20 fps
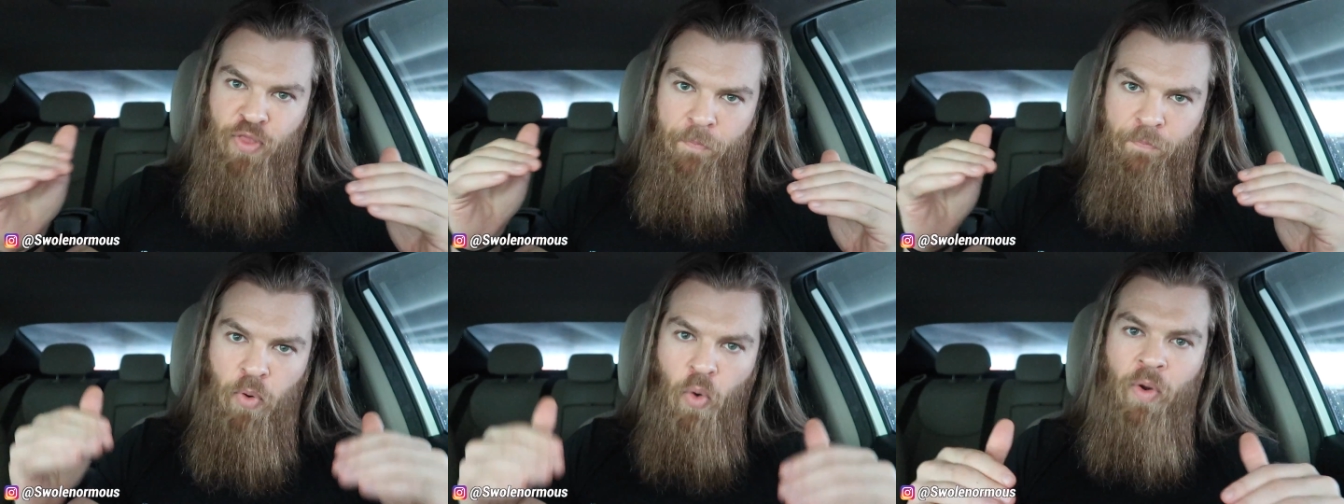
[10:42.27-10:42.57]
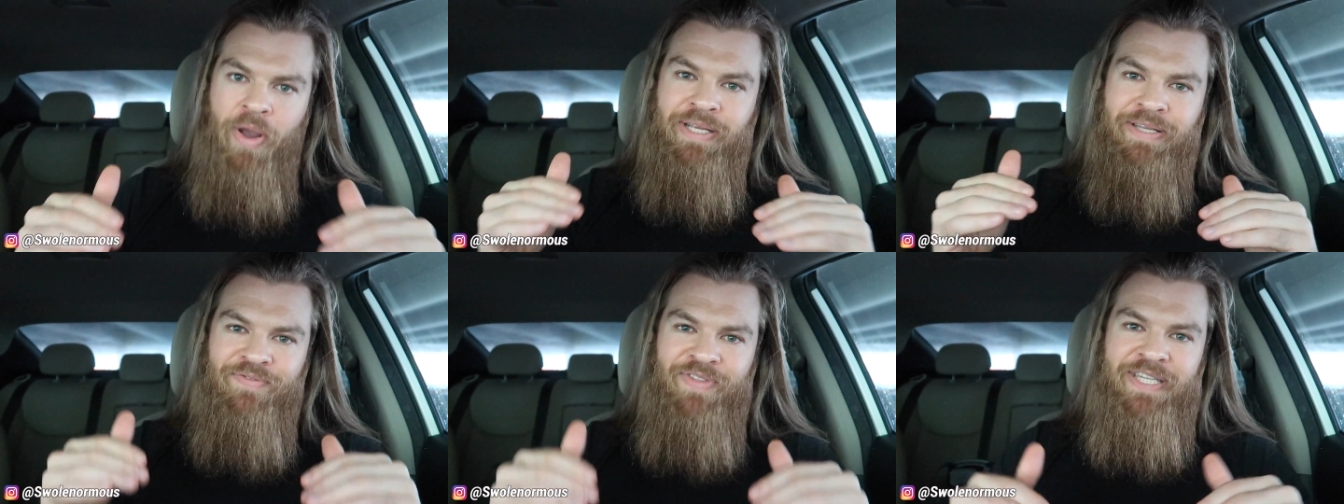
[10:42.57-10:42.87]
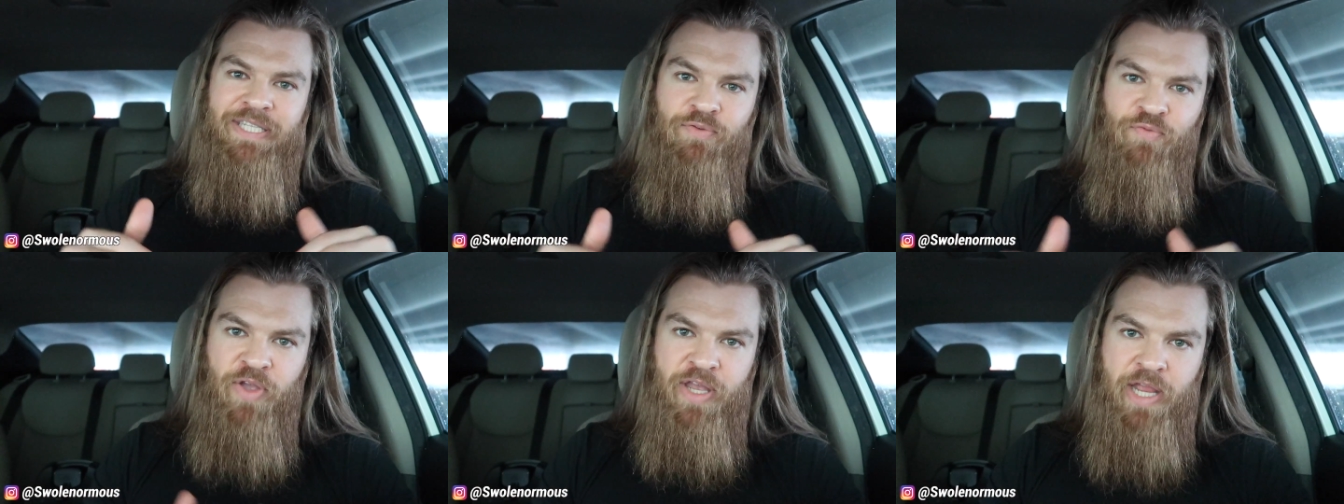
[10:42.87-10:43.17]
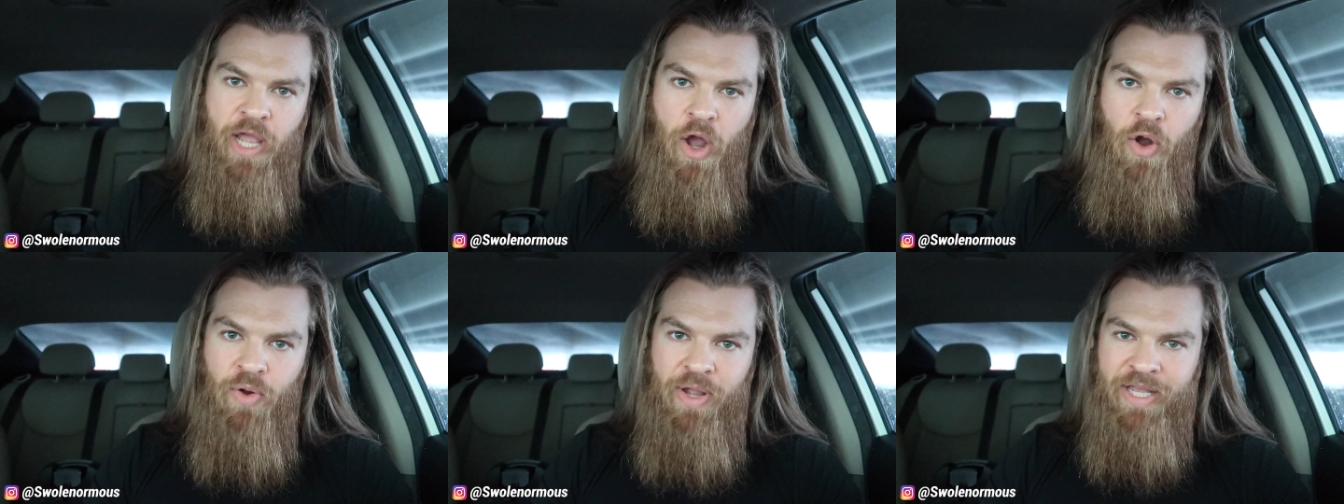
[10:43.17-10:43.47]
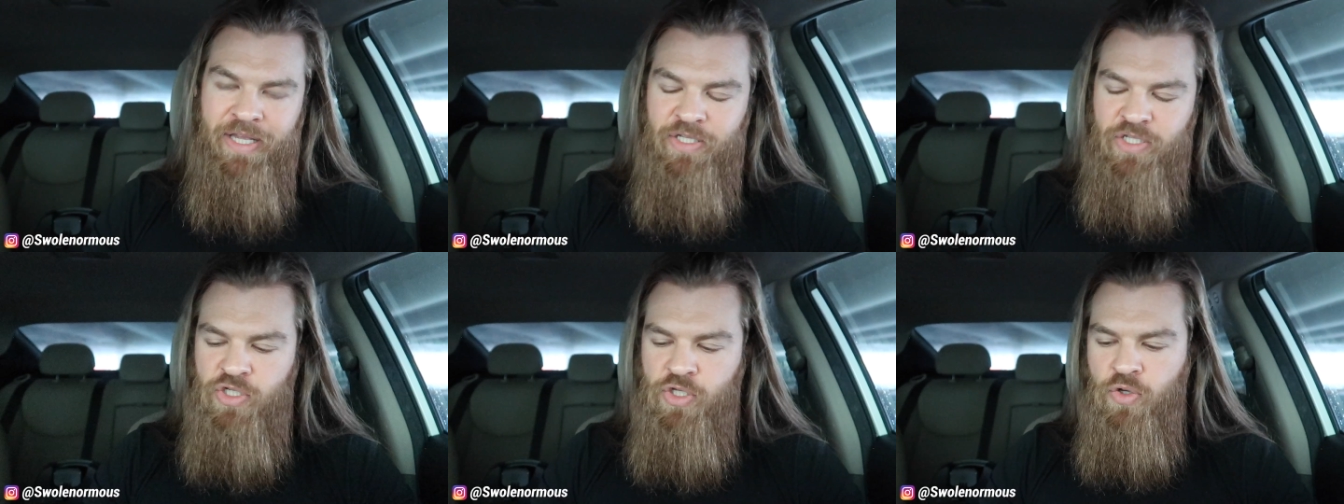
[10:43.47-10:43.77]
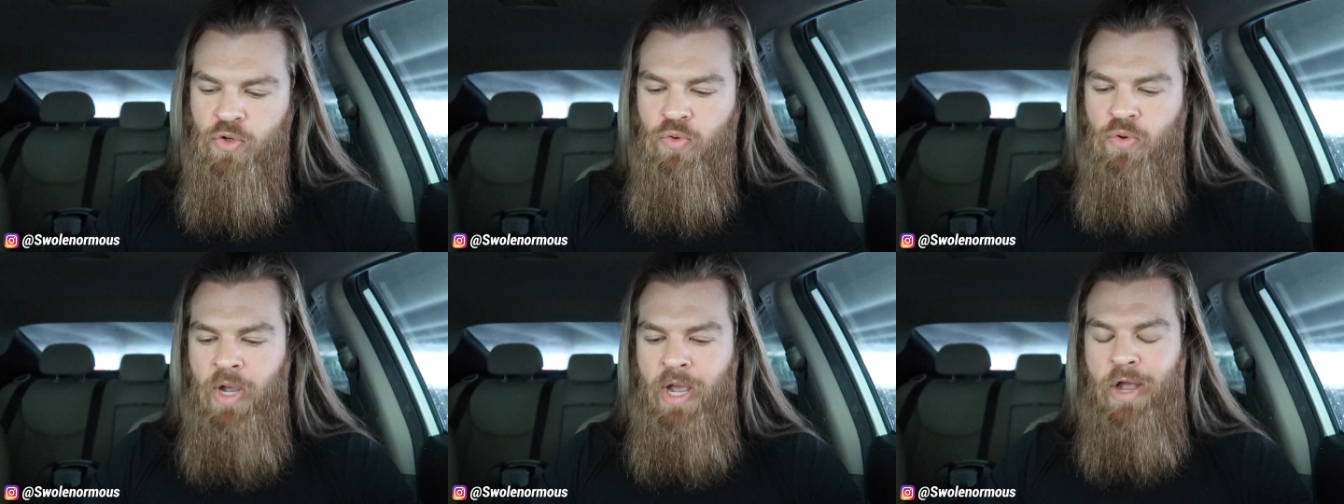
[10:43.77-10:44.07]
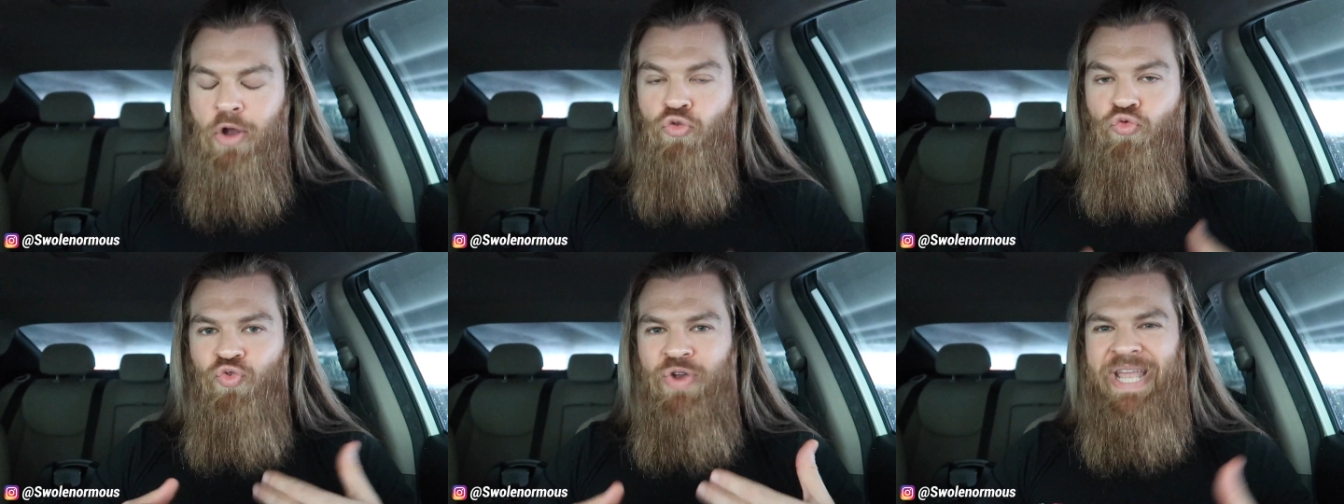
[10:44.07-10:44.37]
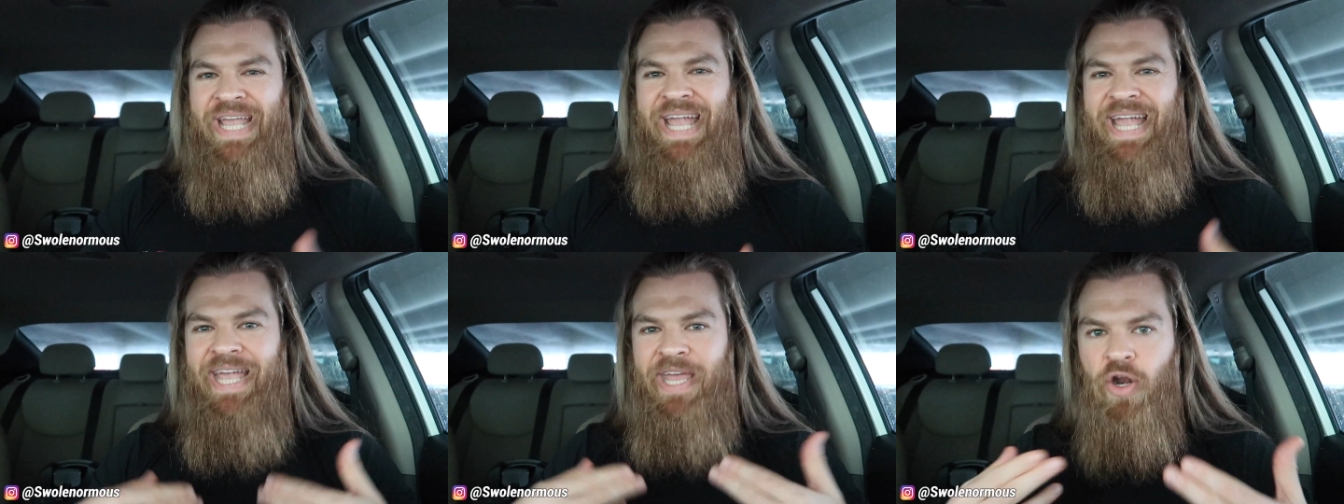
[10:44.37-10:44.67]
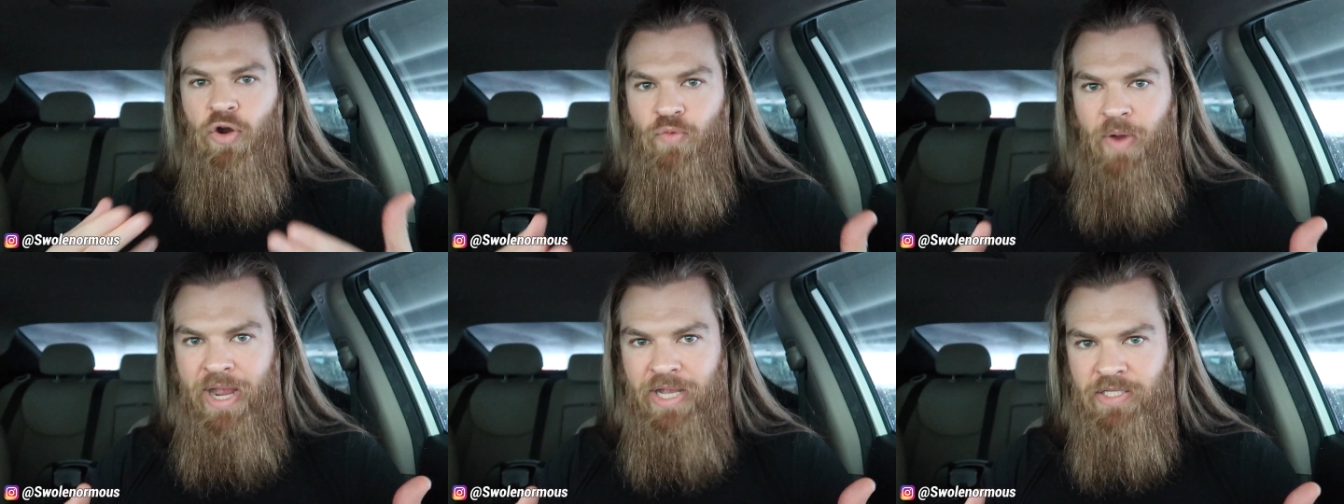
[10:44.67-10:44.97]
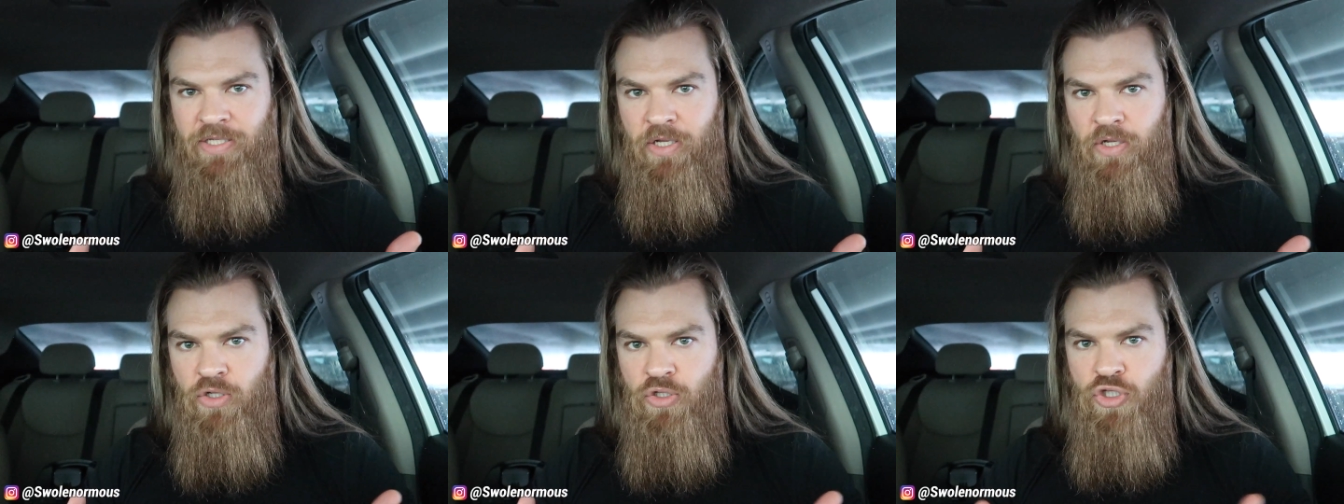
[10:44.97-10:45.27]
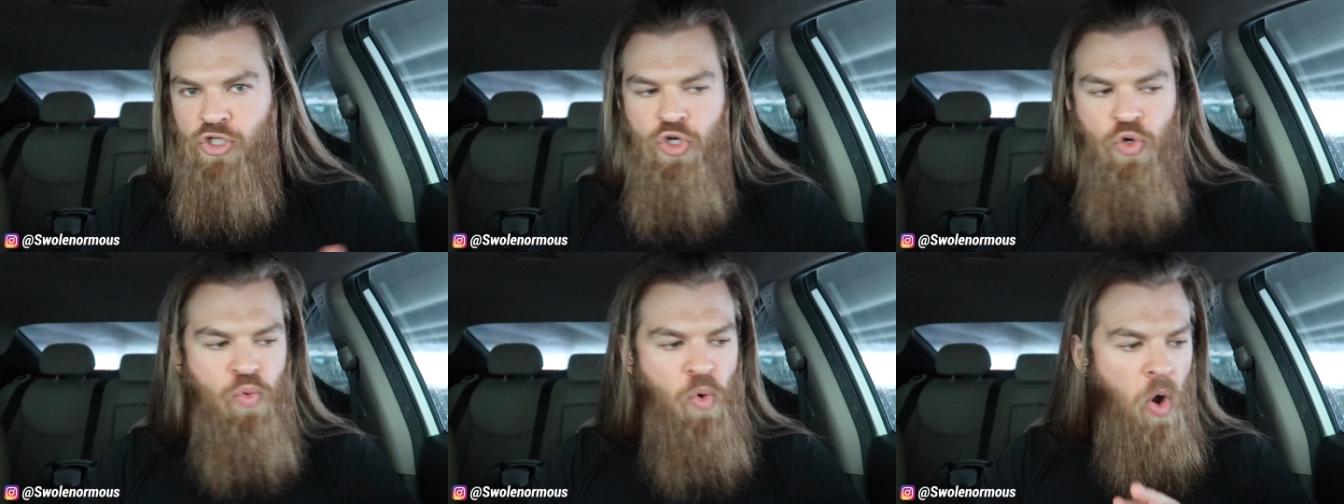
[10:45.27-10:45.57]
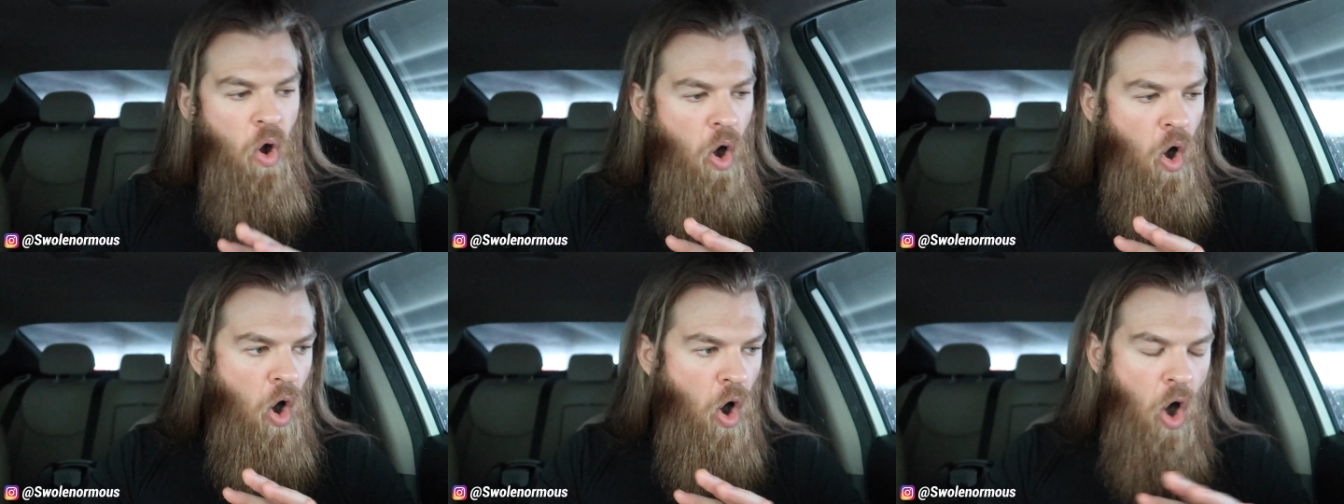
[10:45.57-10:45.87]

The point of this video is to reiterate to